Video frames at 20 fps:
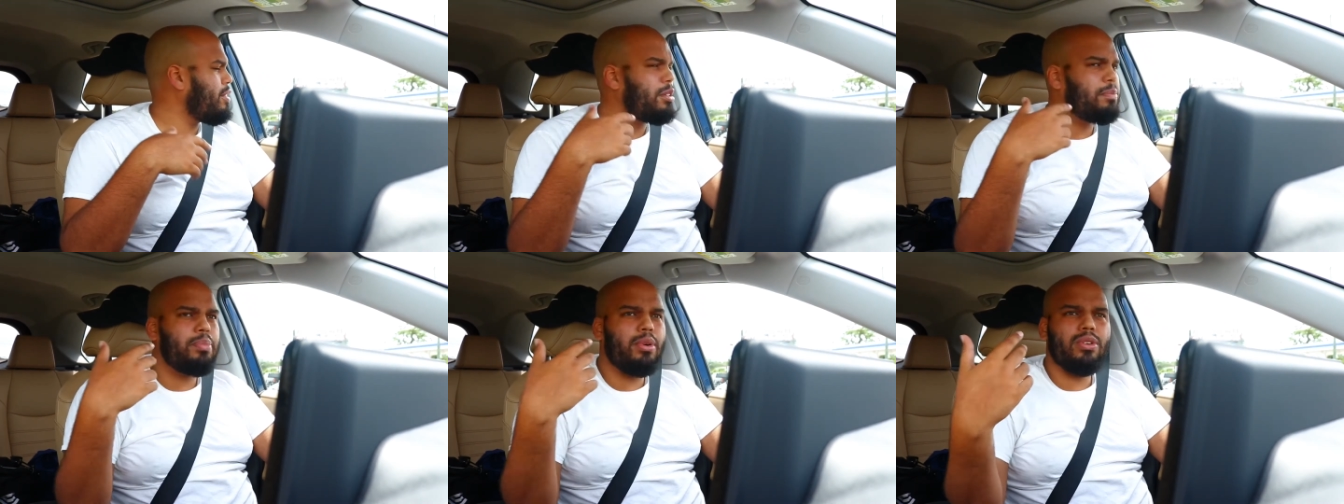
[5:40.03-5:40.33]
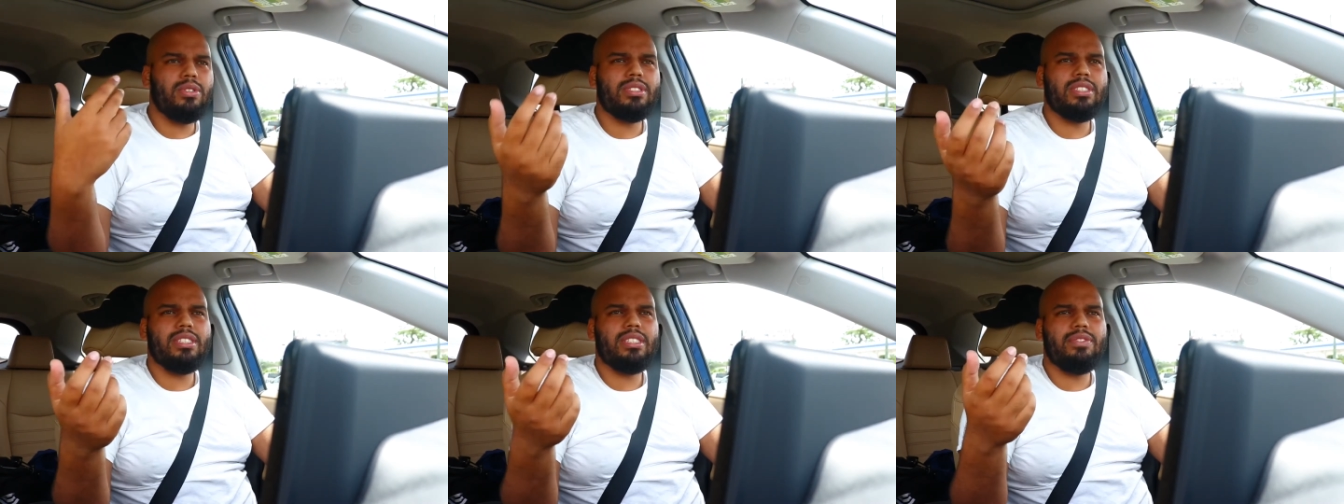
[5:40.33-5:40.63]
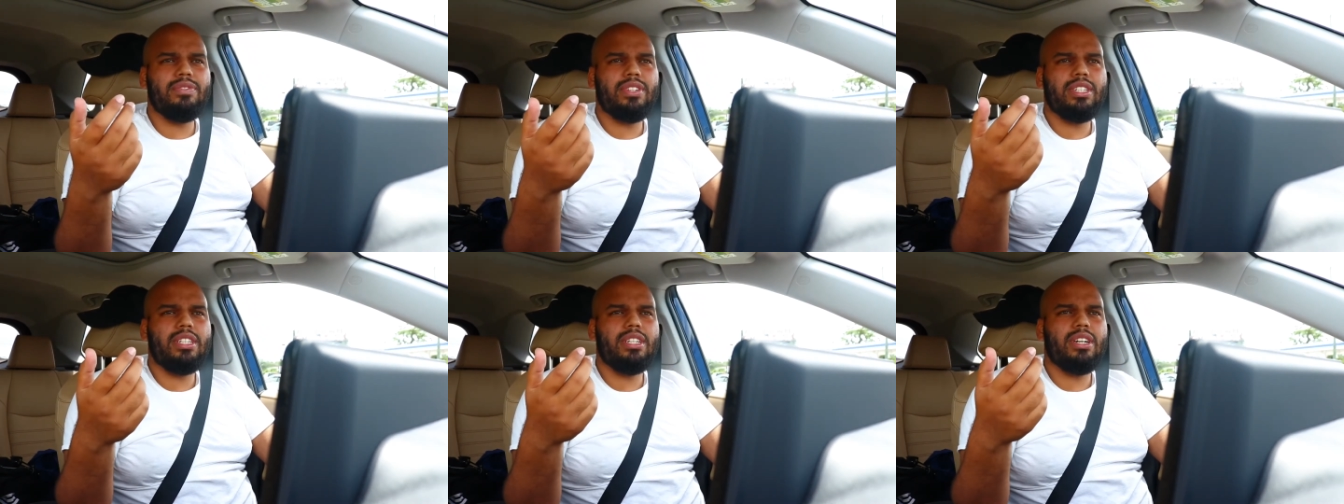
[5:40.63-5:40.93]
posted the
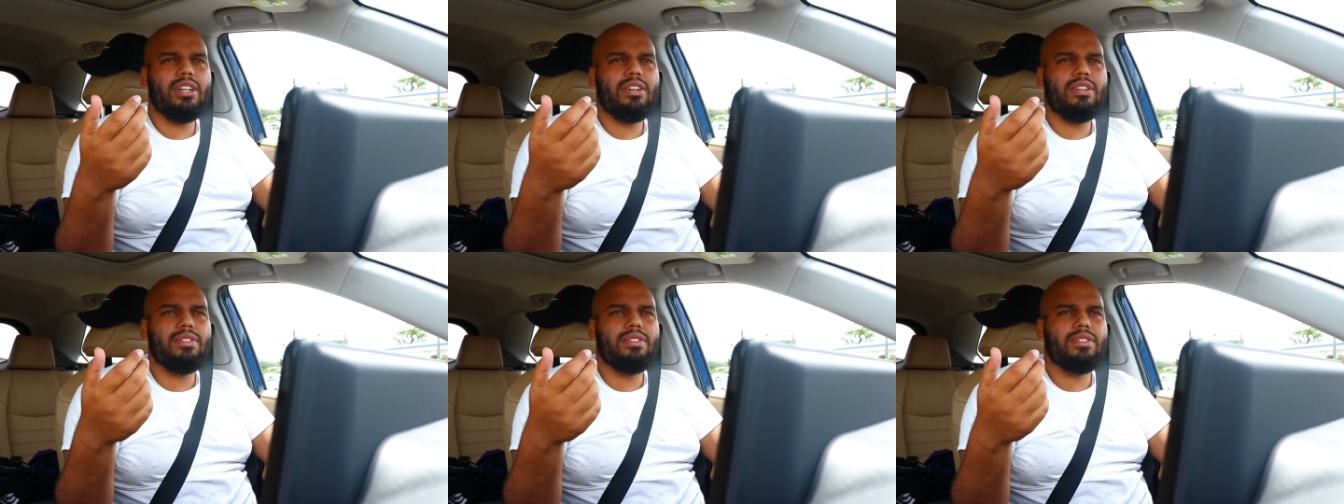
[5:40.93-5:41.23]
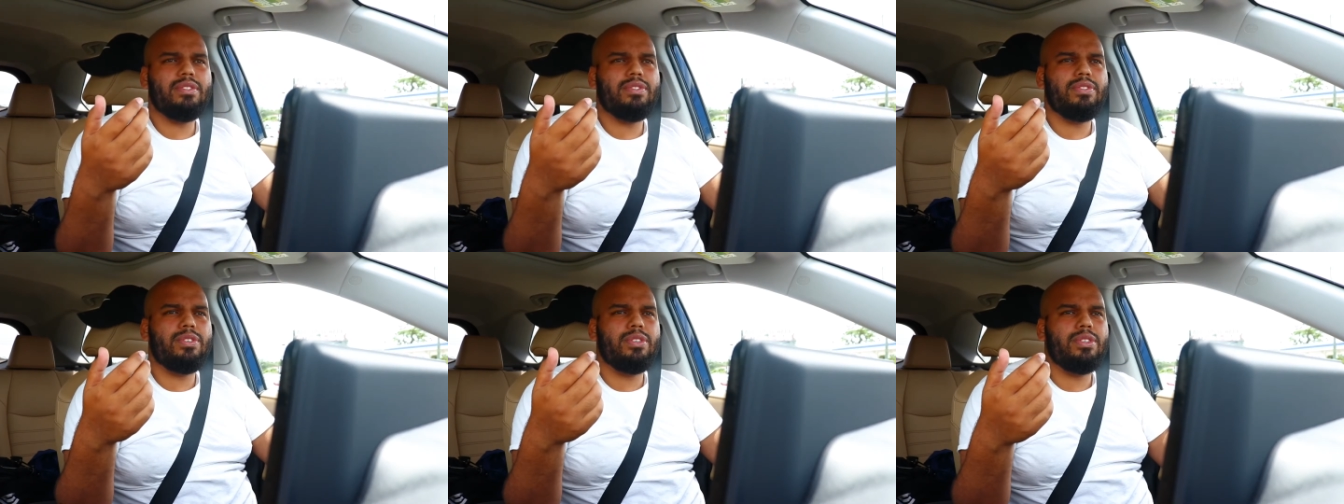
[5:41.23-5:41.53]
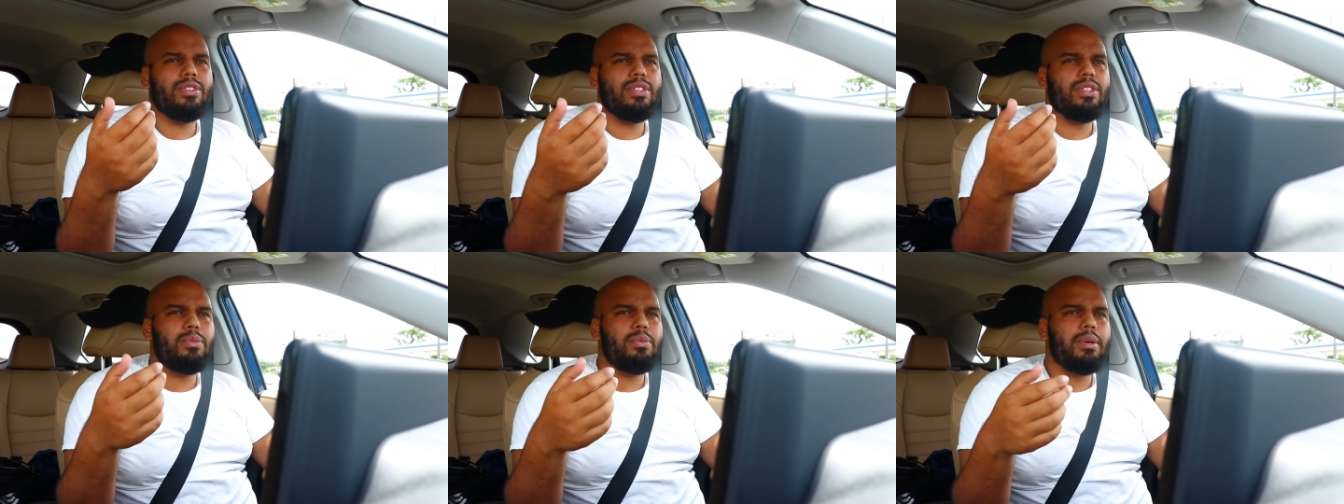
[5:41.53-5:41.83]
video
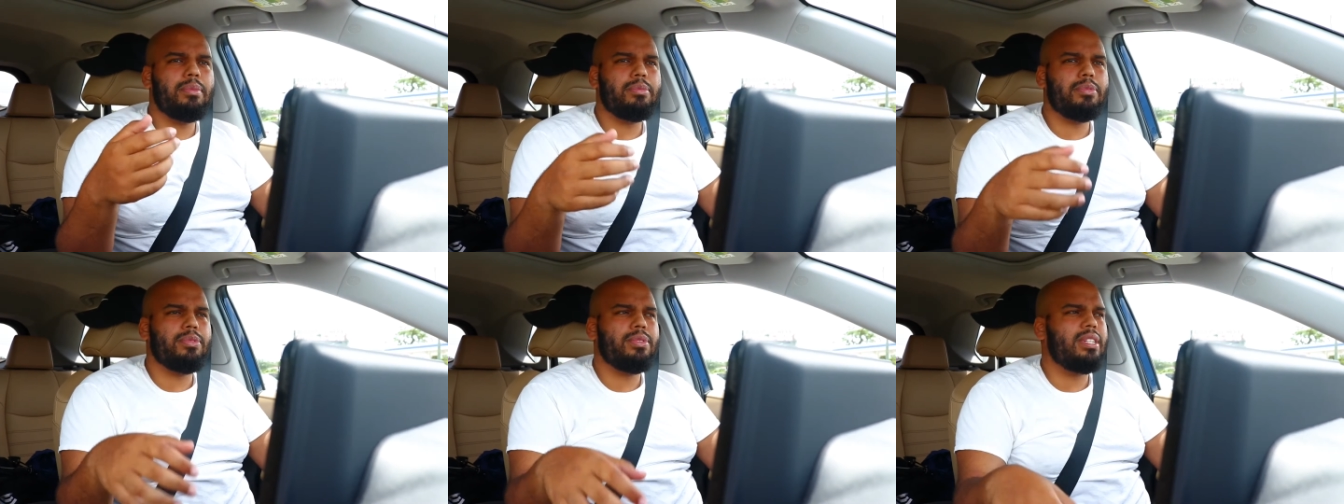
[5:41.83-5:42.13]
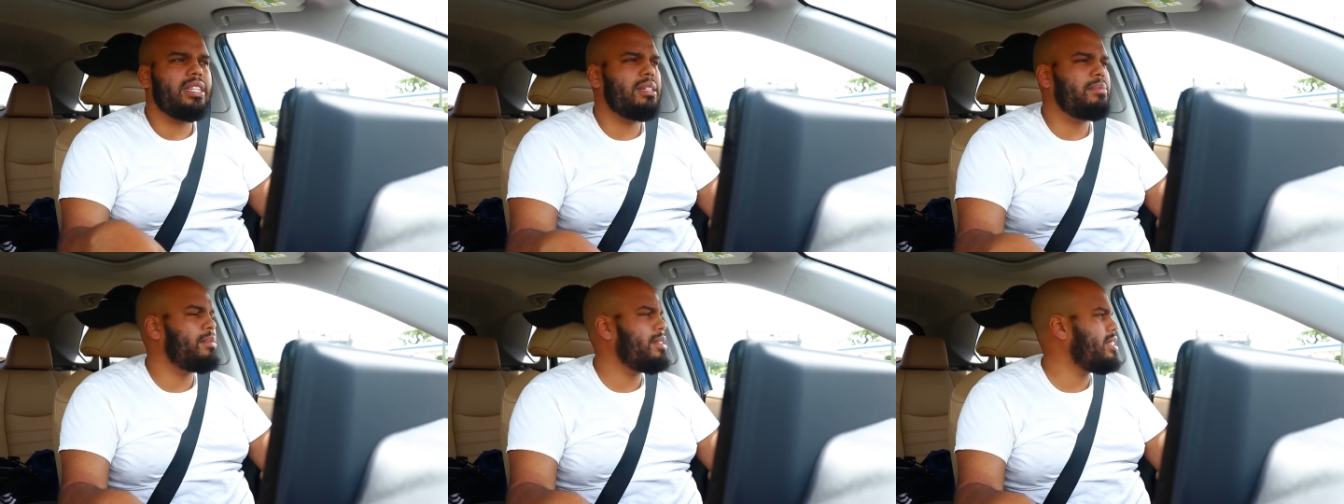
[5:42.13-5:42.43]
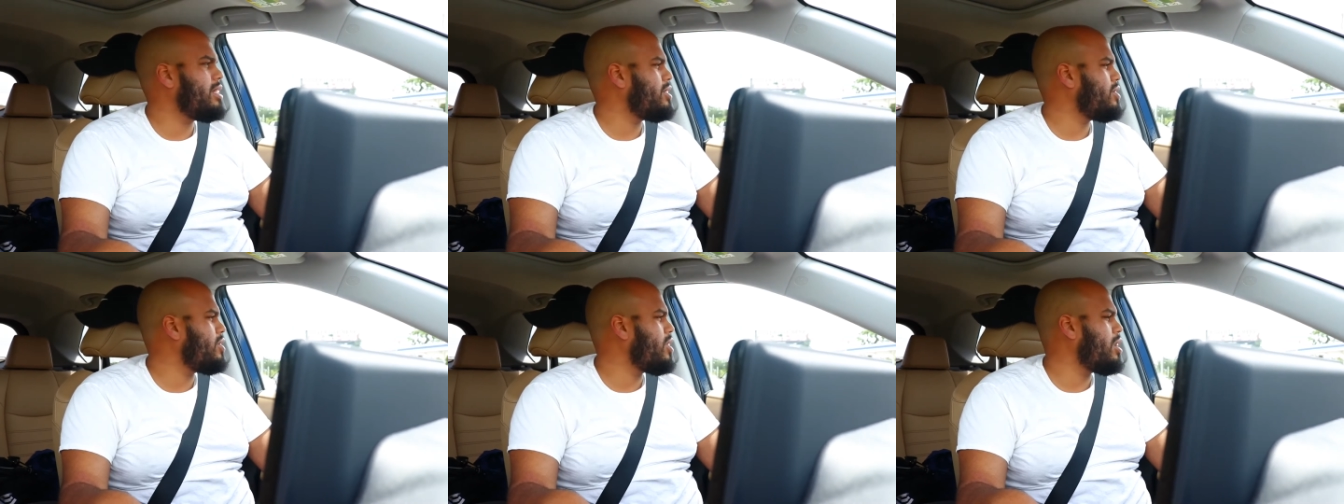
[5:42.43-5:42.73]
for the whipped cream and
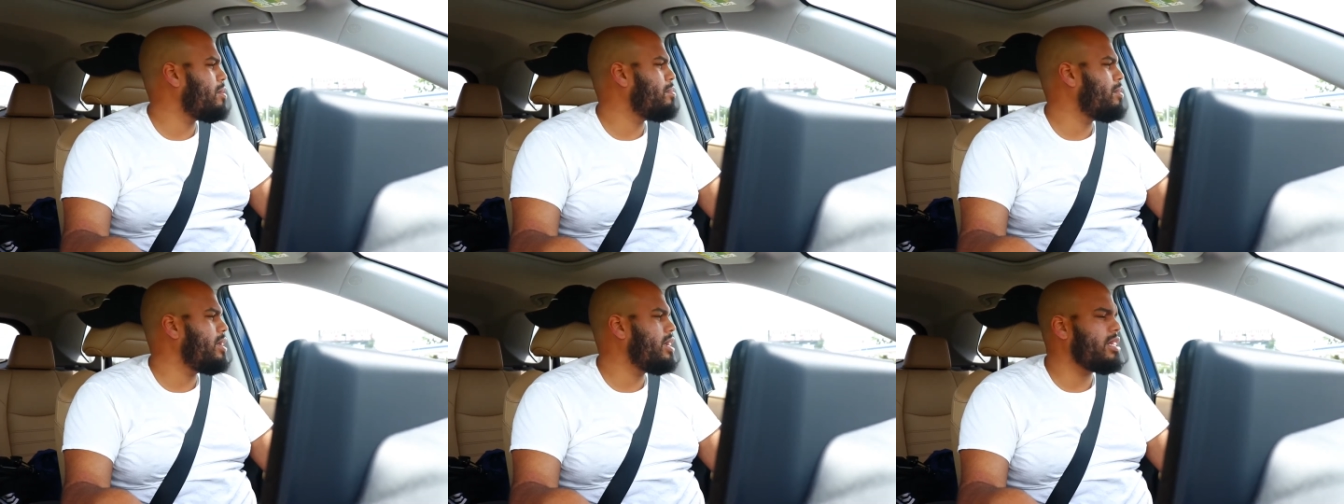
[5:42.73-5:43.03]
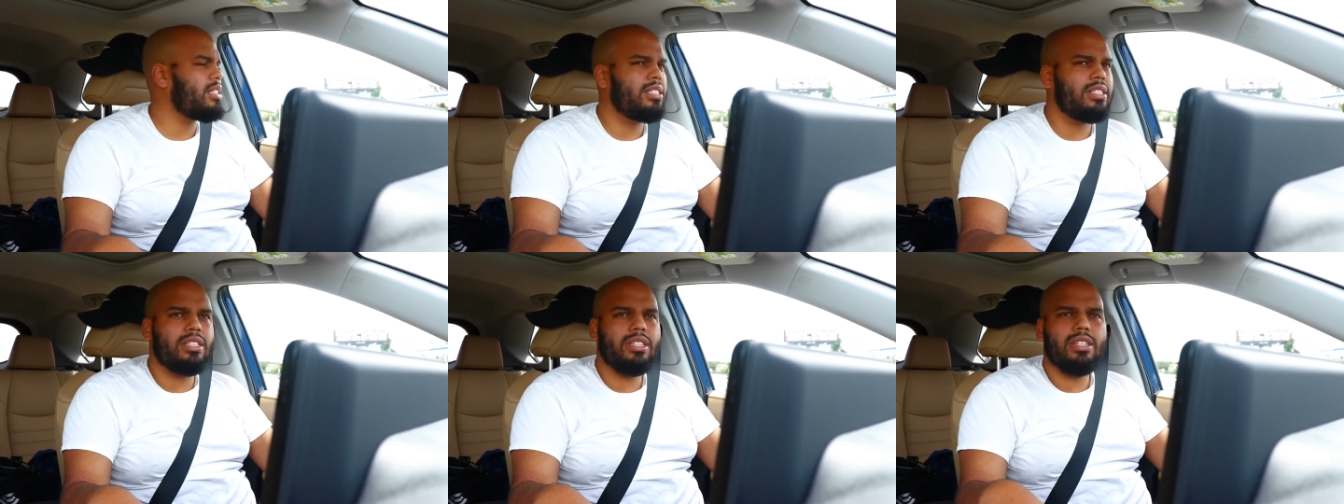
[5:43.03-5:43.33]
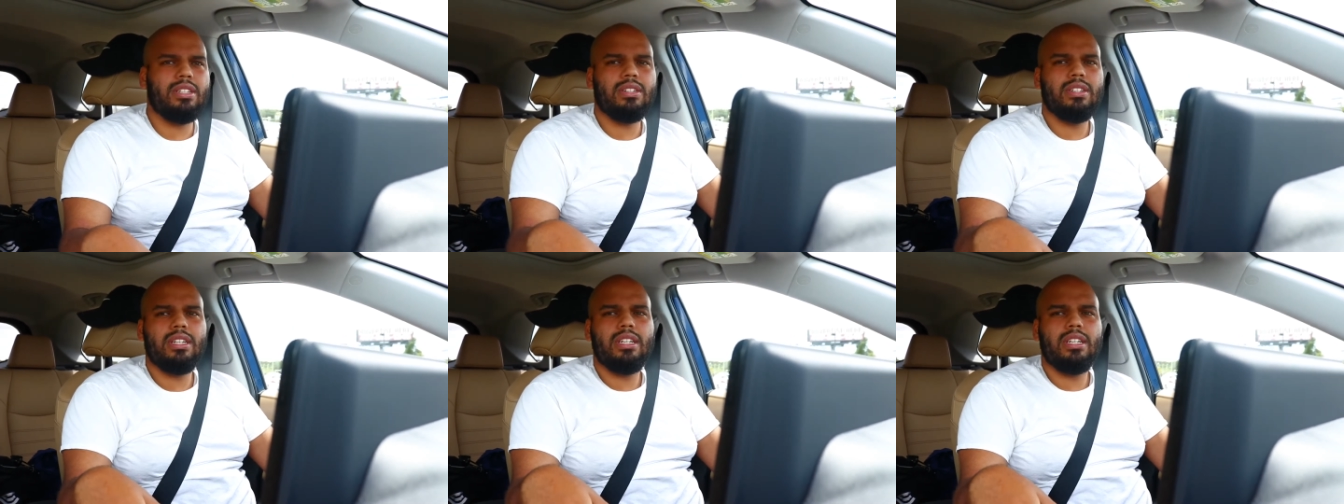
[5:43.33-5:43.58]
the Starbucks, so